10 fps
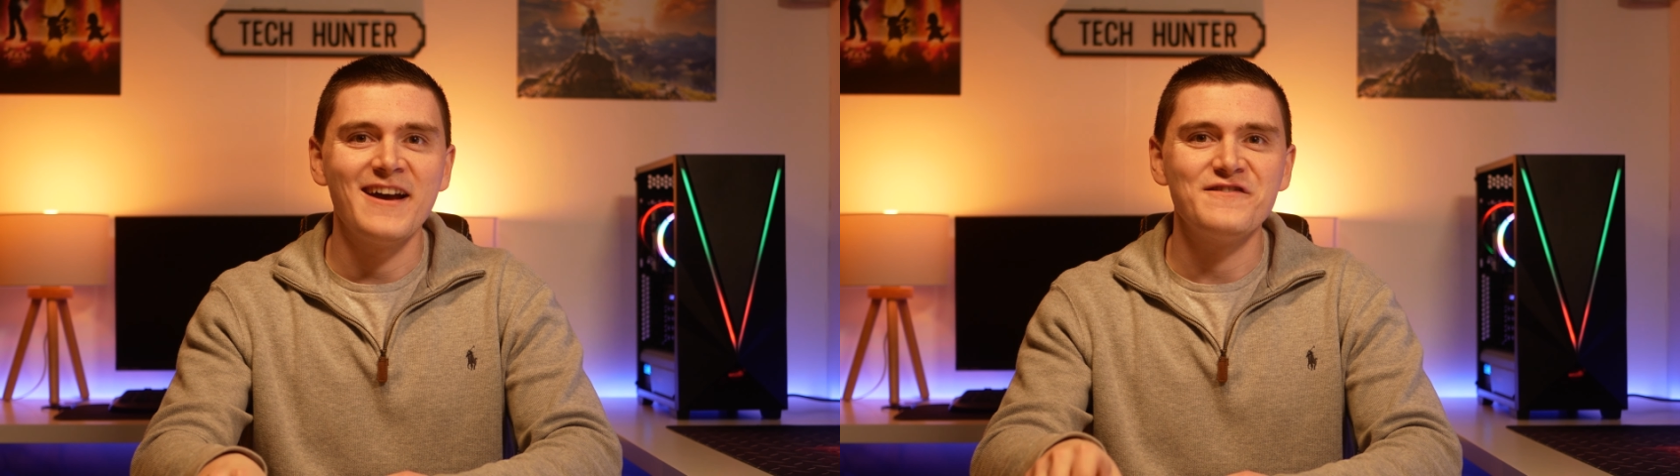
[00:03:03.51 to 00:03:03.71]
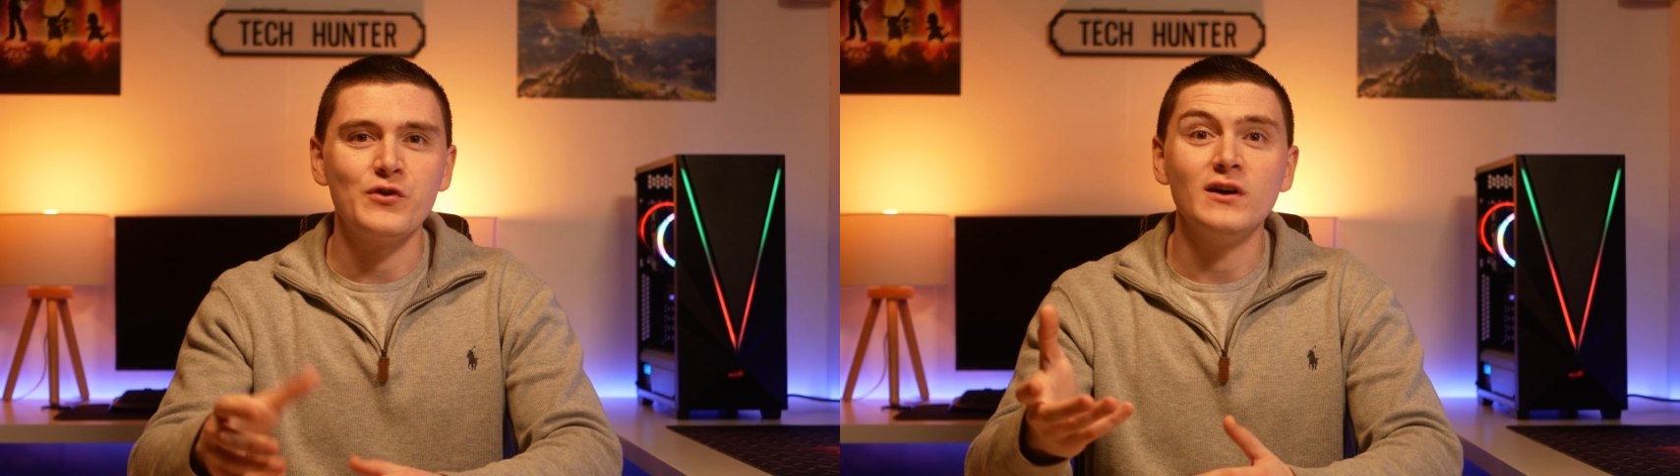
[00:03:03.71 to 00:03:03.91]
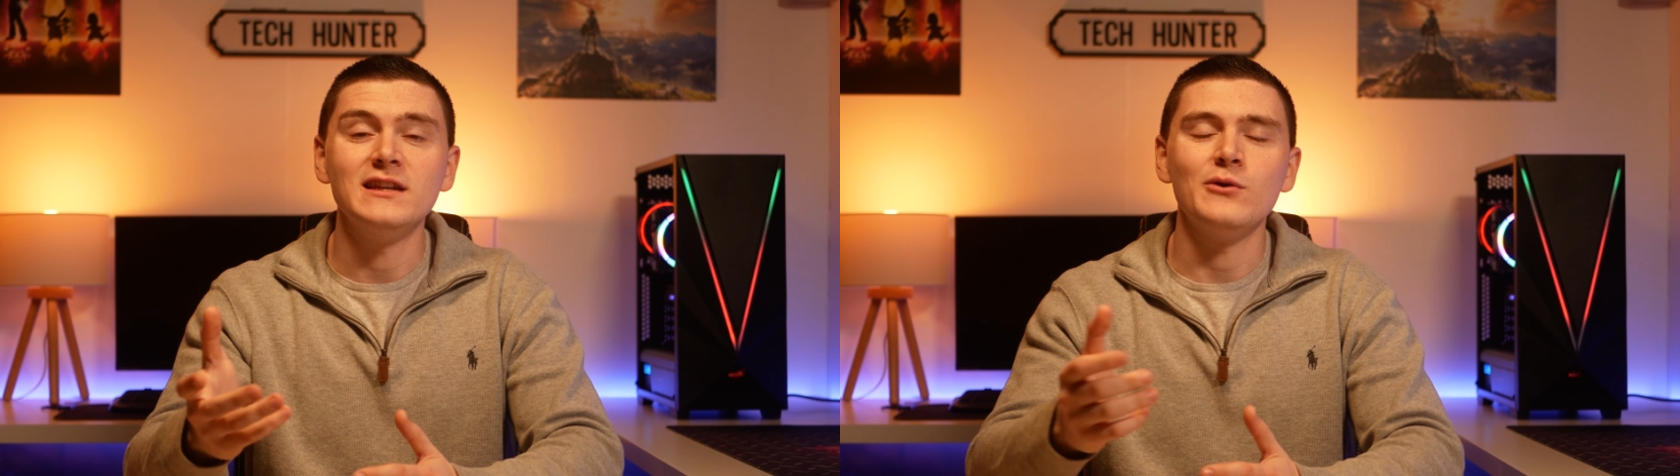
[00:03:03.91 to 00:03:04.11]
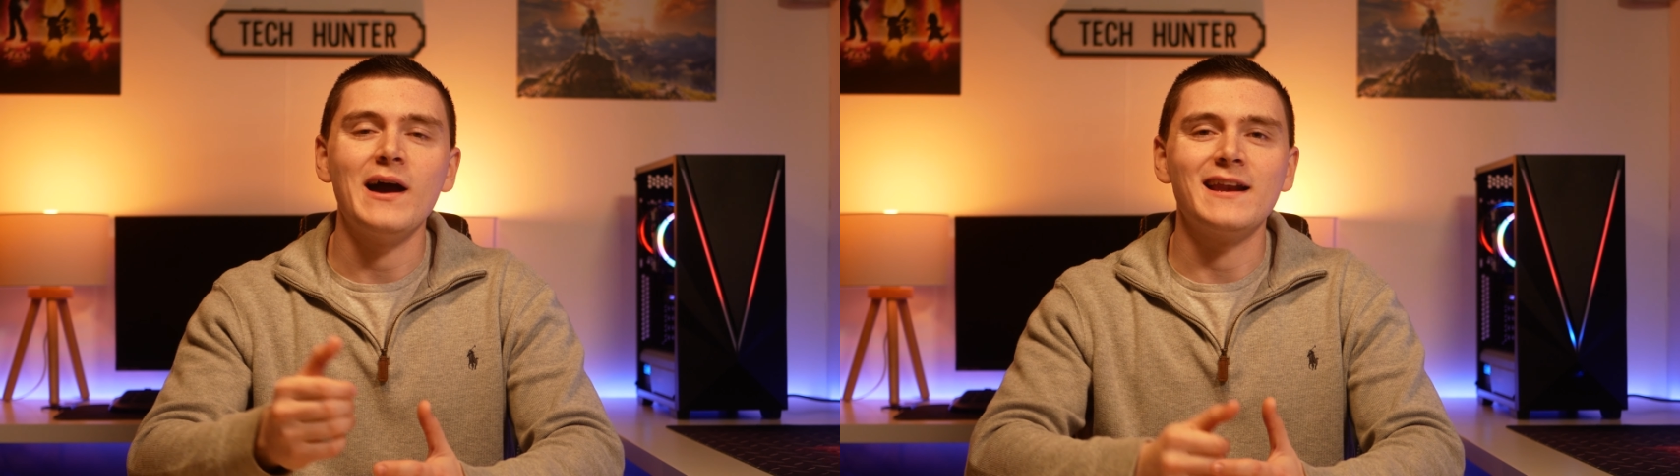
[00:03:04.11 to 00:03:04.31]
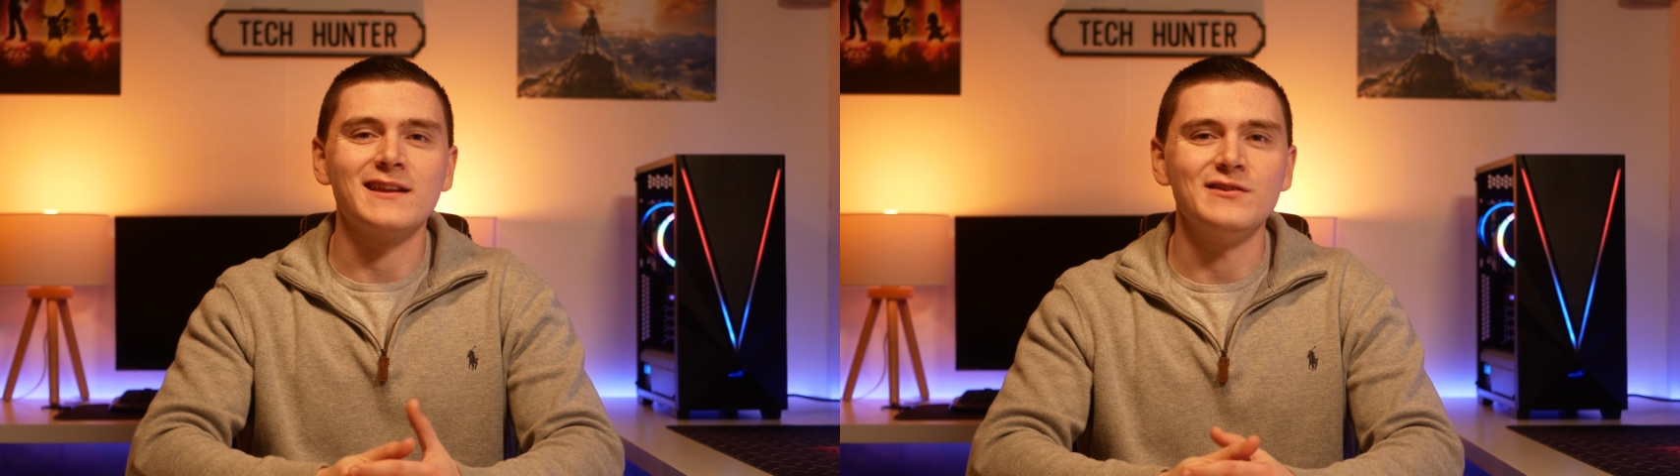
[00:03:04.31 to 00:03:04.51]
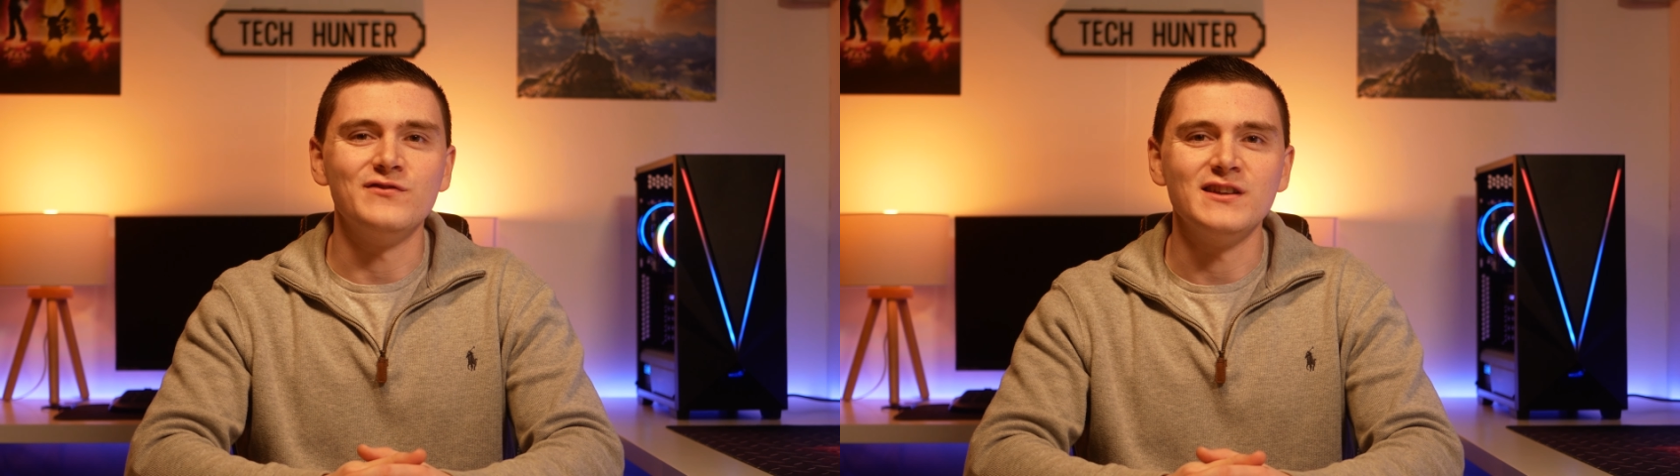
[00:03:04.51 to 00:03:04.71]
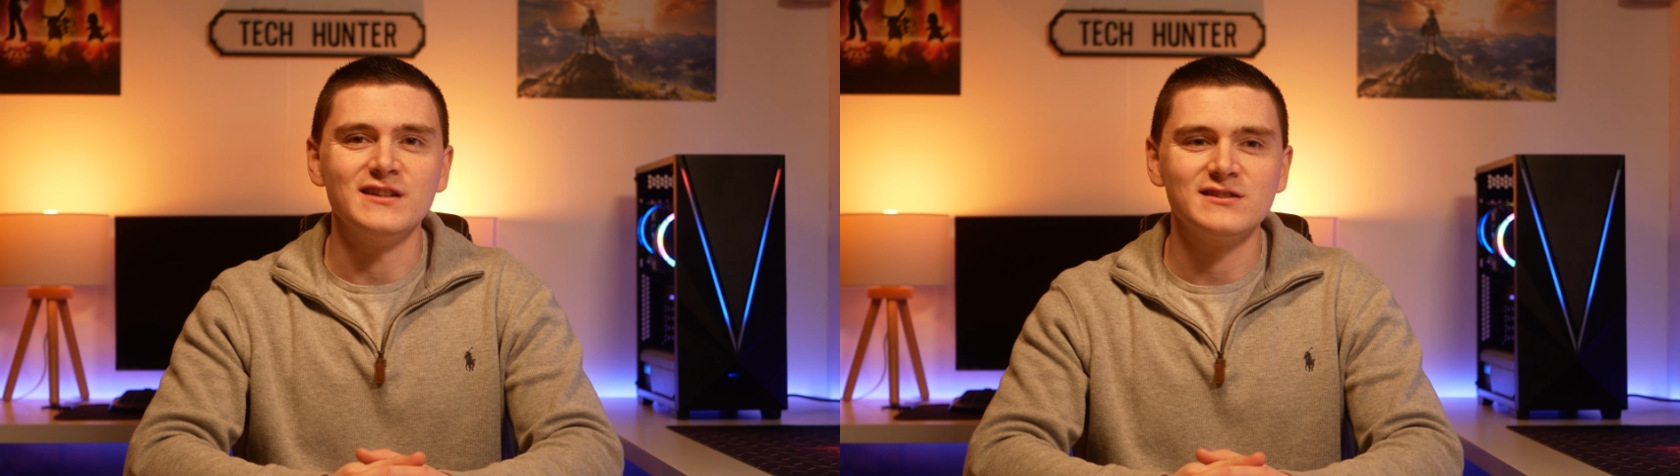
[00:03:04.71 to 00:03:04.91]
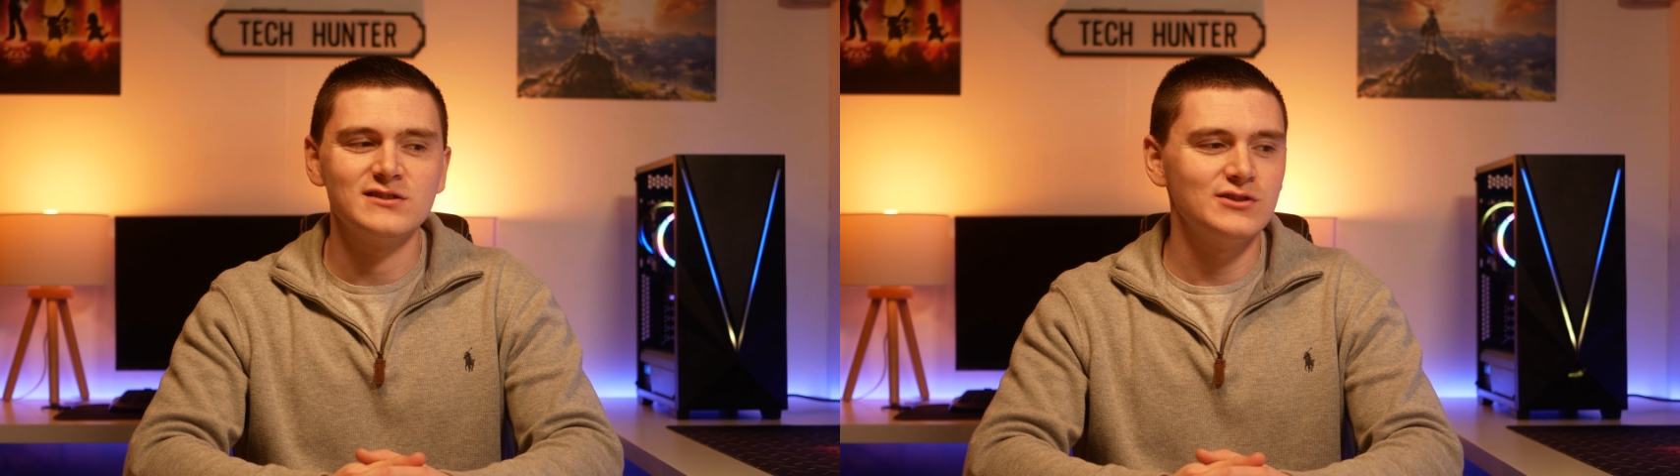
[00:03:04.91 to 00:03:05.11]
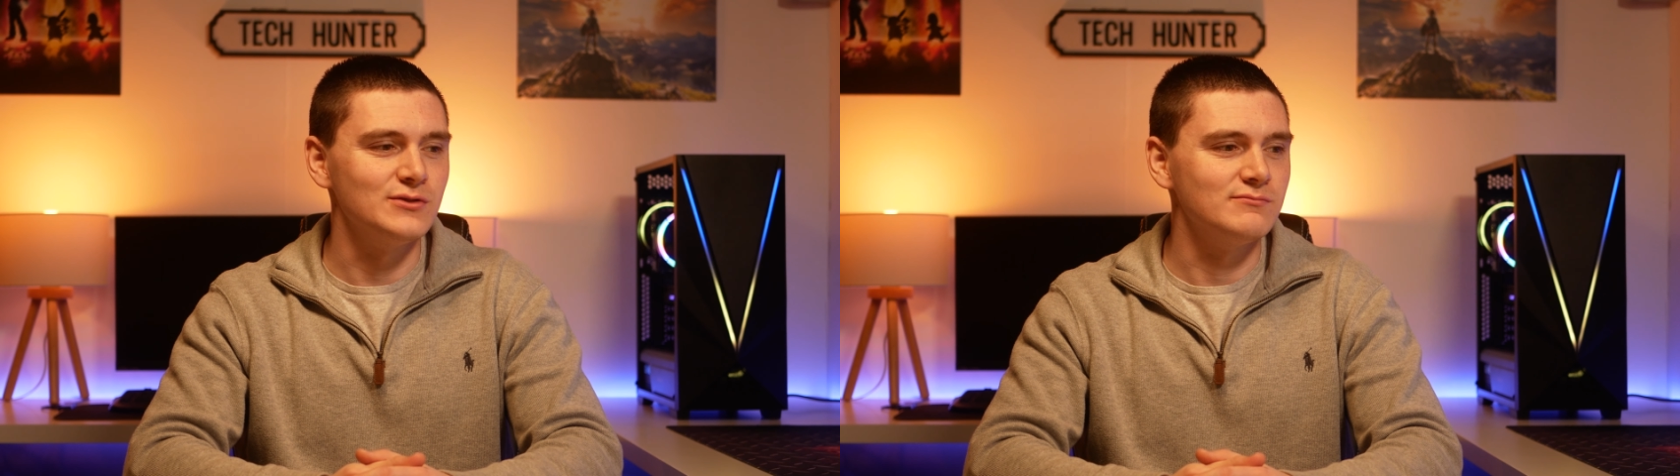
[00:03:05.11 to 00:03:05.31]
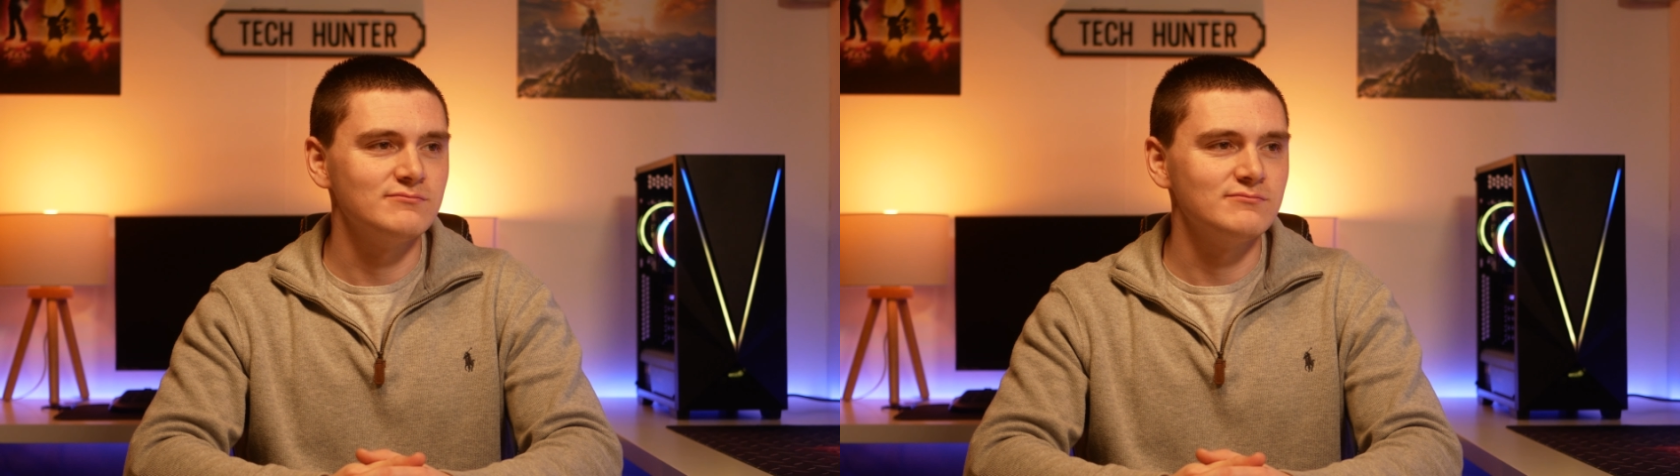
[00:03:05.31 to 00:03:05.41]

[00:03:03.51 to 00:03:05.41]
for a little added convenience too.